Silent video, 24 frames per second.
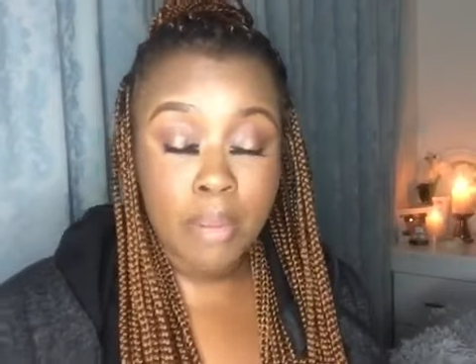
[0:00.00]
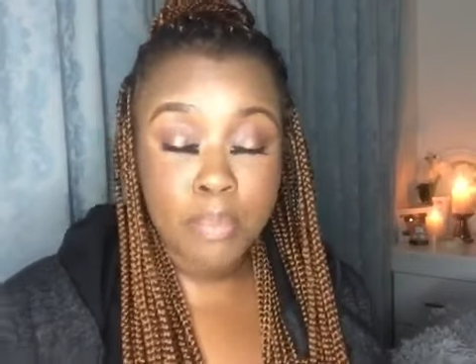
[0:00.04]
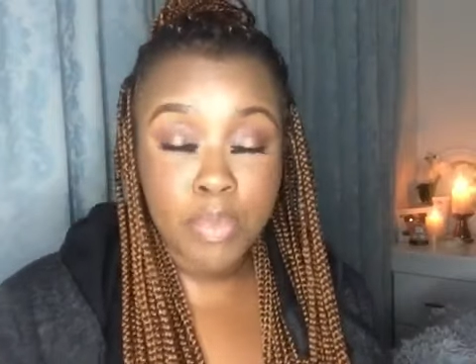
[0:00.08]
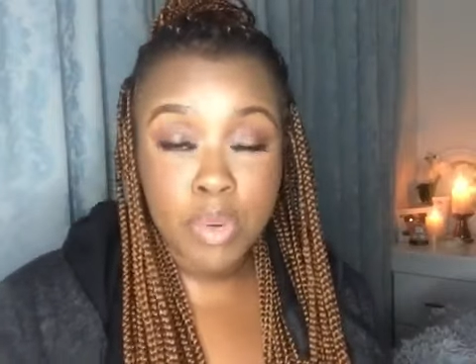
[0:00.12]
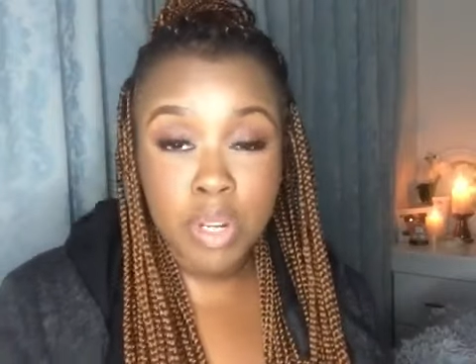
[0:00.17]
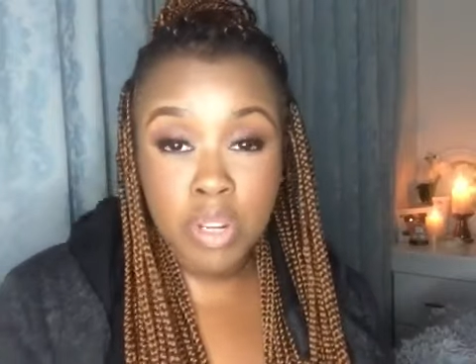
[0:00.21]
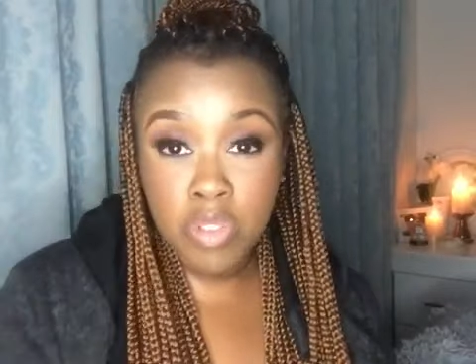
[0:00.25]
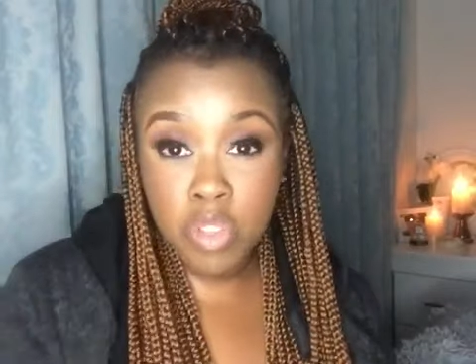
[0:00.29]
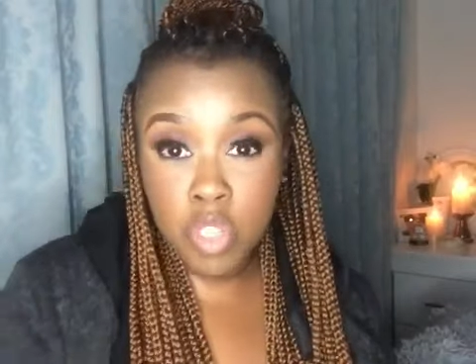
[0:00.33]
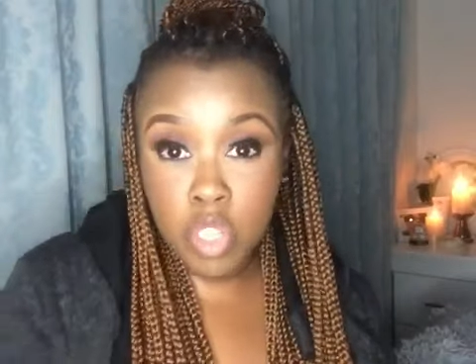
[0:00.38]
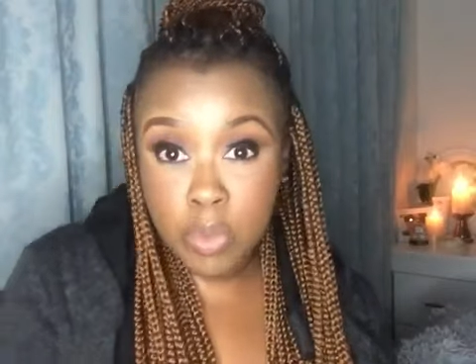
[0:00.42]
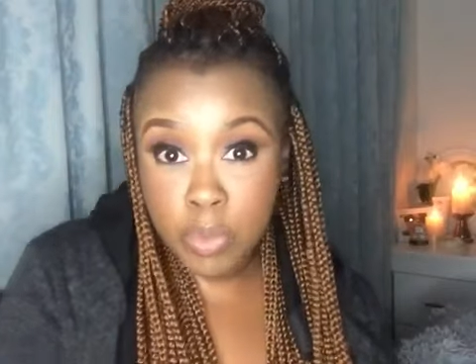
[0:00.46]

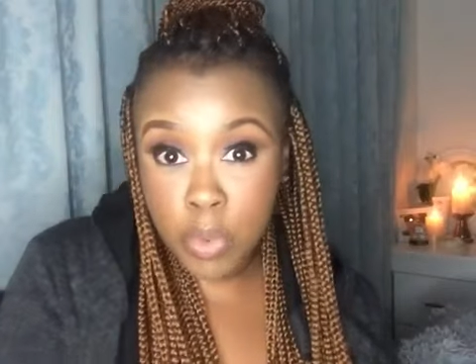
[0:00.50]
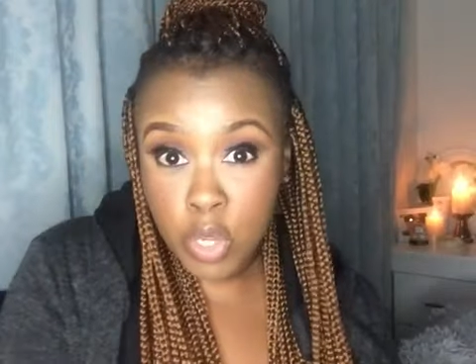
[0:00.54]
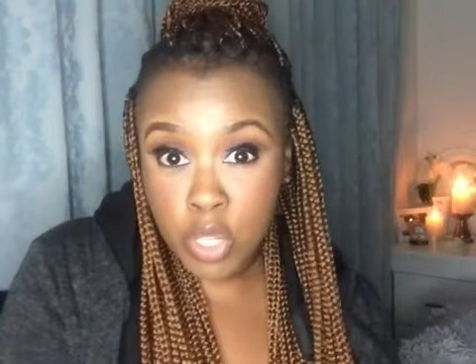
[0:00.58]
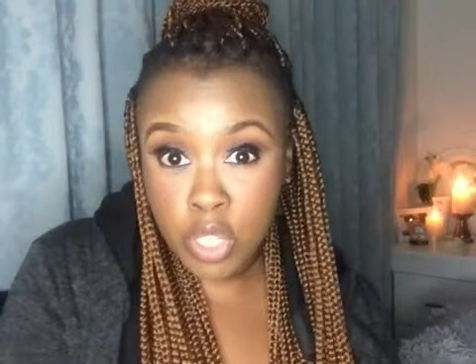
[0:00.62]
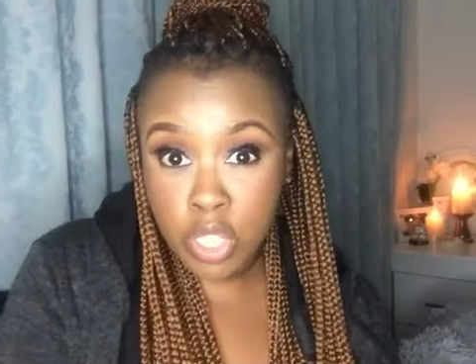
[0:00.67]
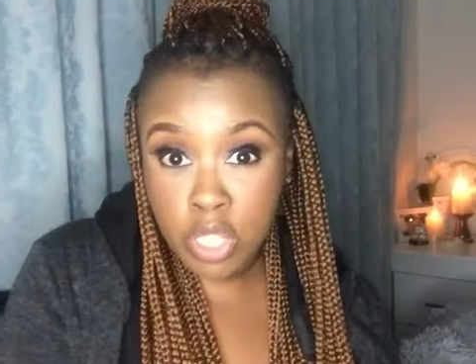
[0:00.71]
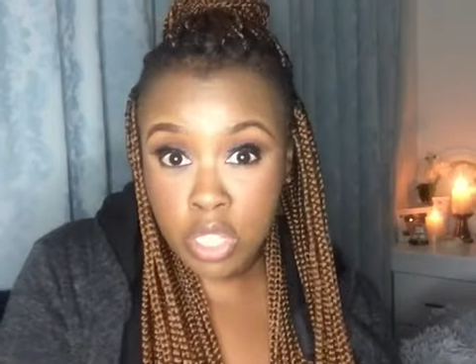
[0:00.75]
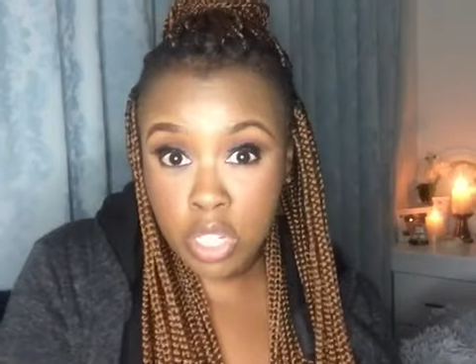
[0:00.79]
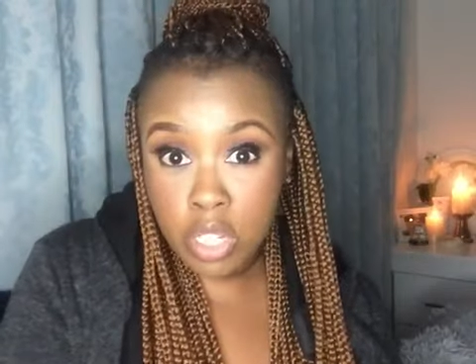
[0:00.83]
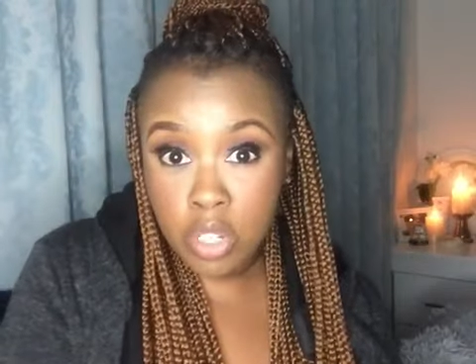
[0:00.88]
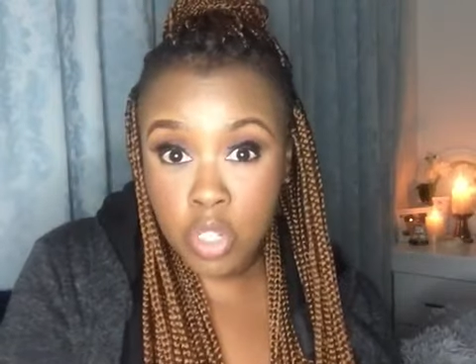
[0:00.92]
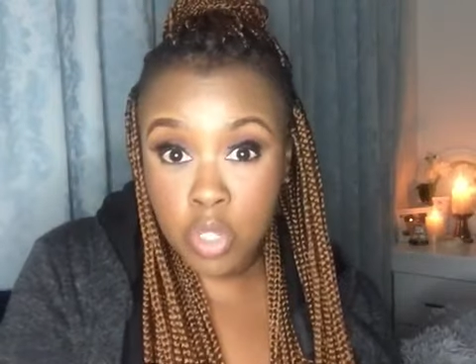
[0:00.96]
previous
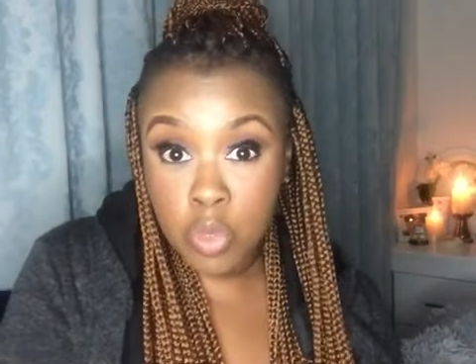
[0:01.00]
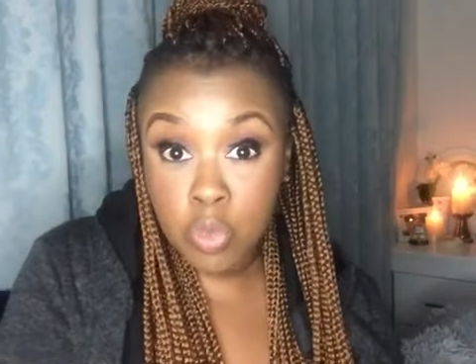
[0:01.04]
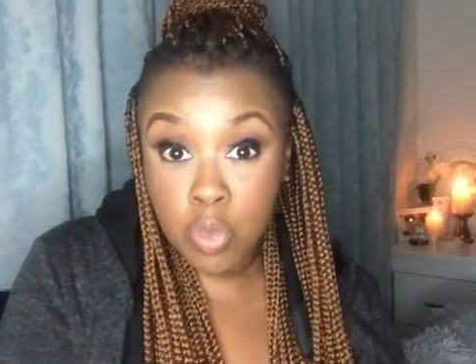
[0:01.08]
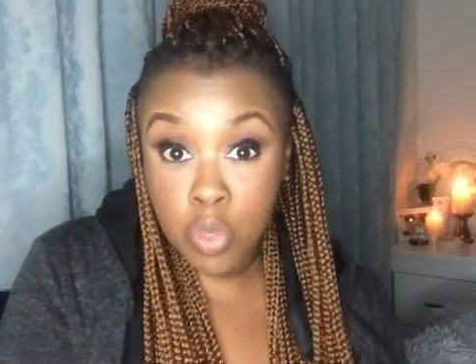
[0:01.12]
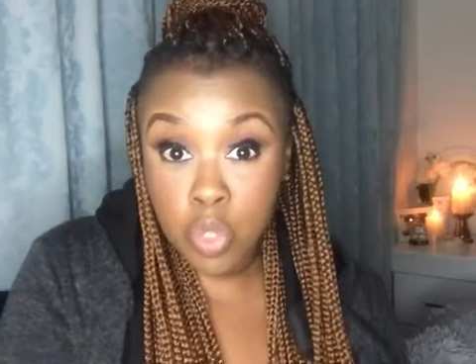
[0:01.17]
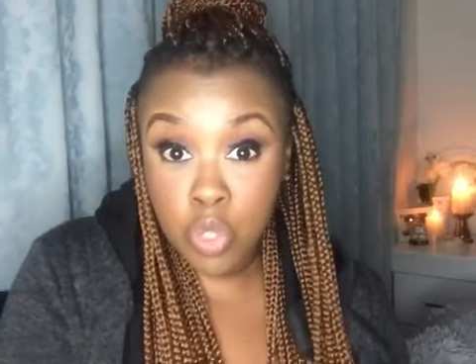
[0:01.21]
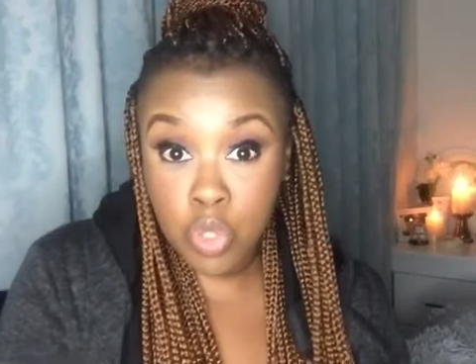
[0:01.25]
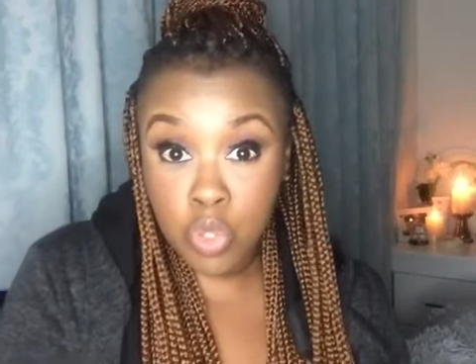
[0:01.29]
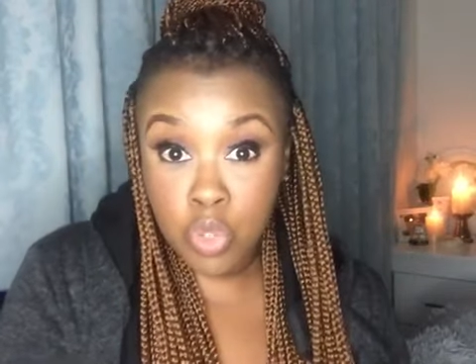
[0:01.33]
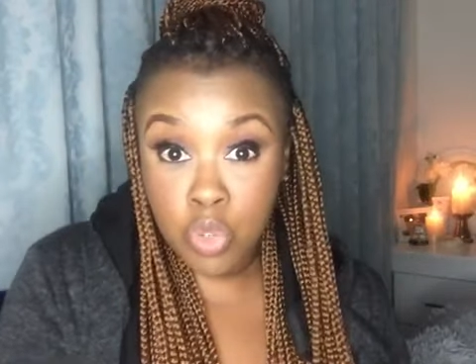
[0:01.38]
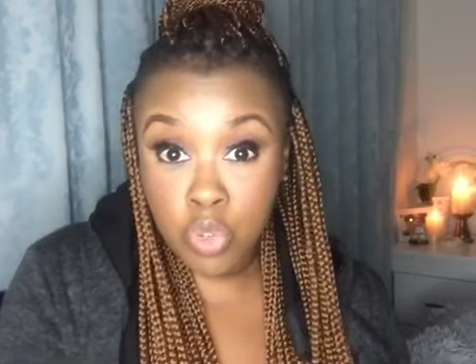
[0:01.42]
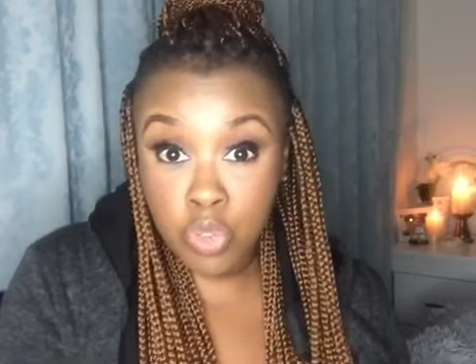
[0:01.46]
pastor because we're
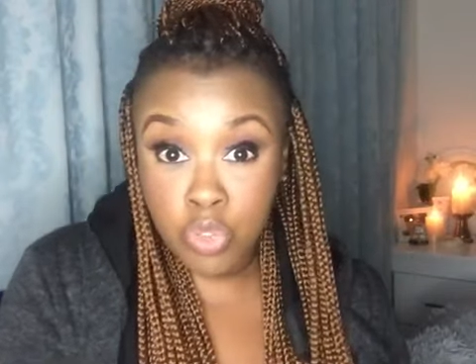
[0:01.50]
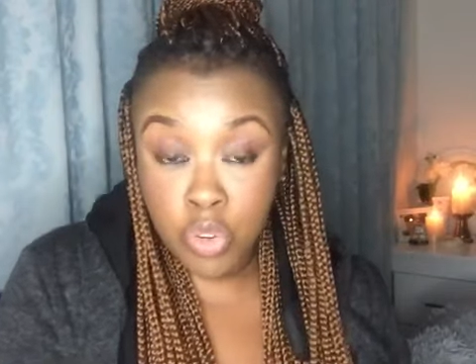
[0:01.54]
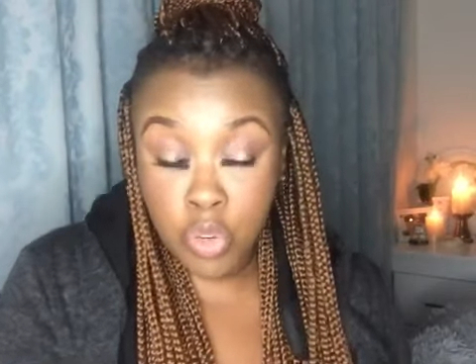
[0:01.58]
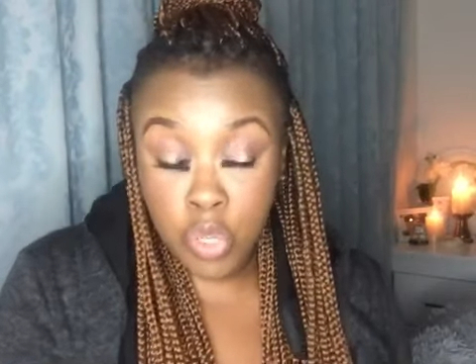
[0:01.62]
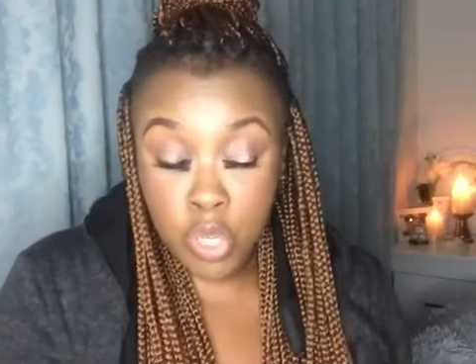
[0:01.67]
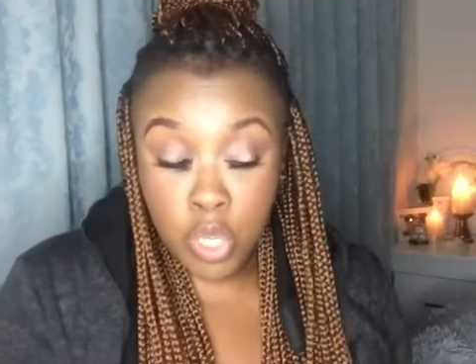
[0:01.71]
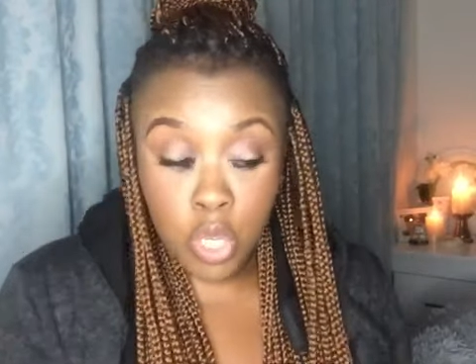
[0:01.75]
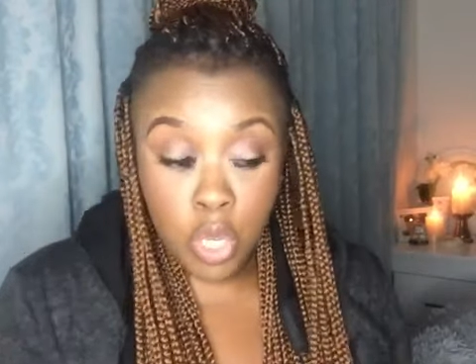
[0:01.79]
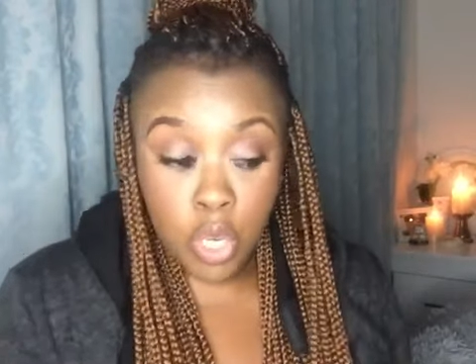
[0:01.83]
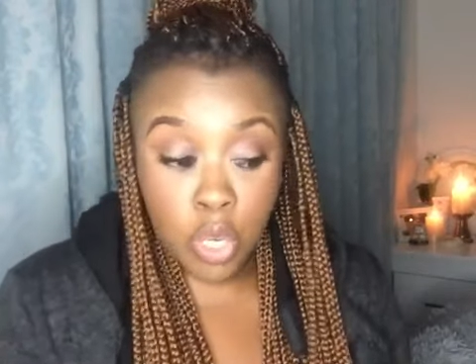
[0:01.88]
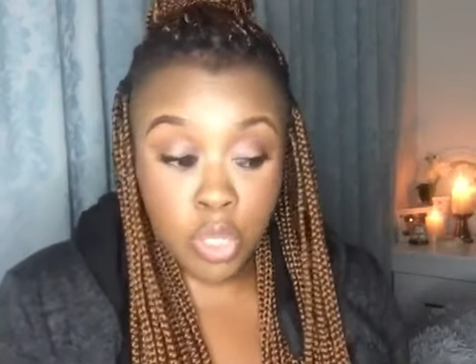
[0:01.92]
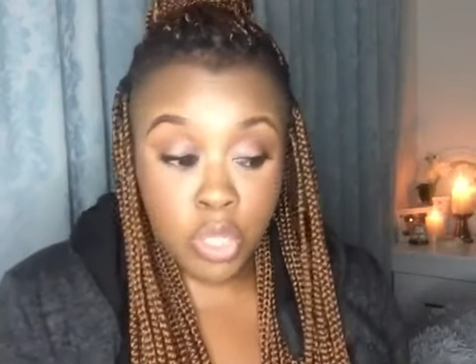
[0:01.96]
still
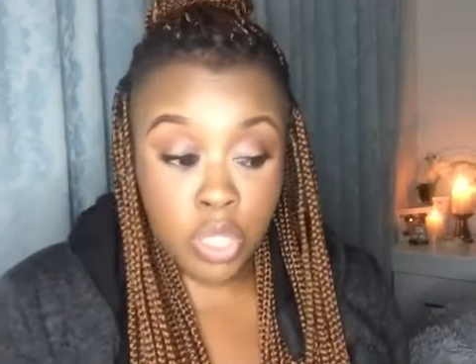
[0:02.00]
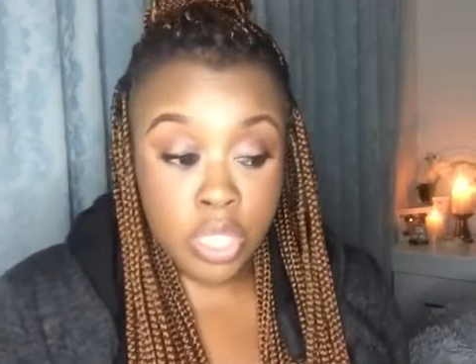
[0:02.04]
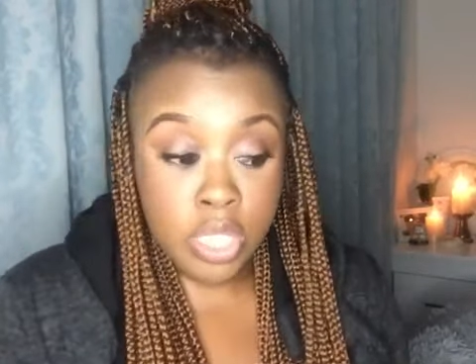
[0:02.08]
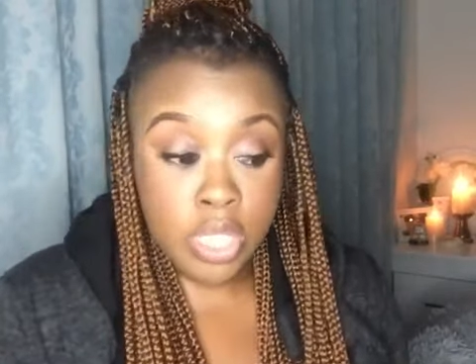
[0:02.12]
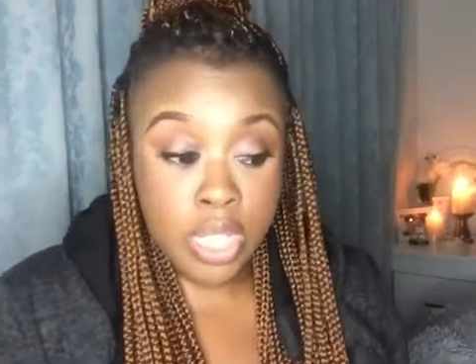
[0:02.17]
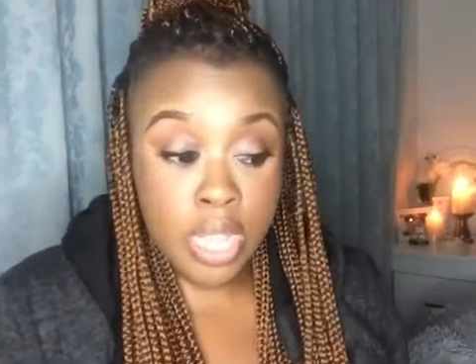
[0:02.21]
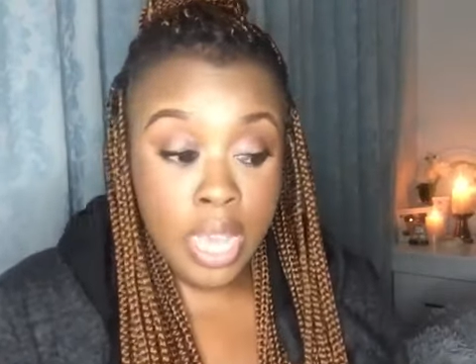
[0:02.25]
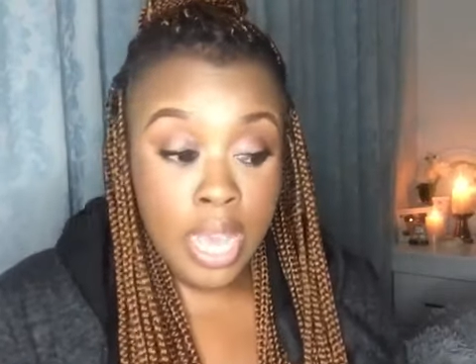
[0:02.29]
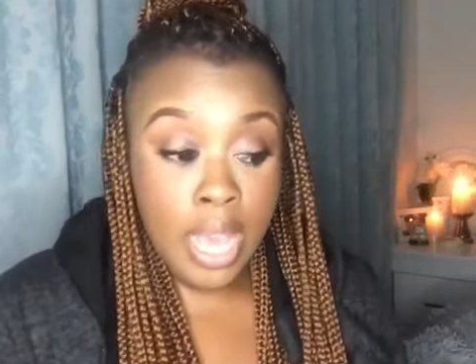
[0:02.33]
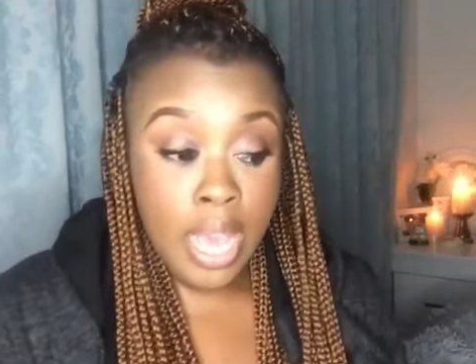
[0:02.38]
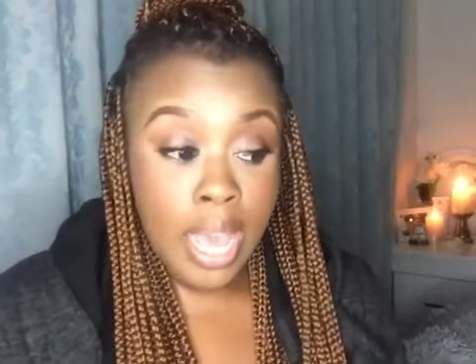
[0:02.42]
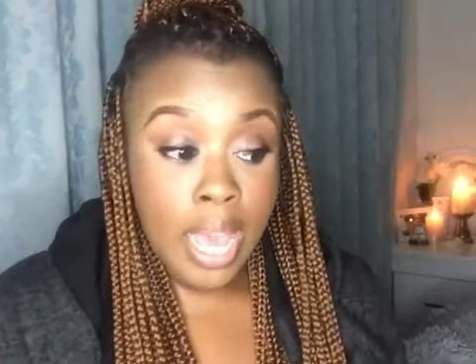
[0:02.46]
very close.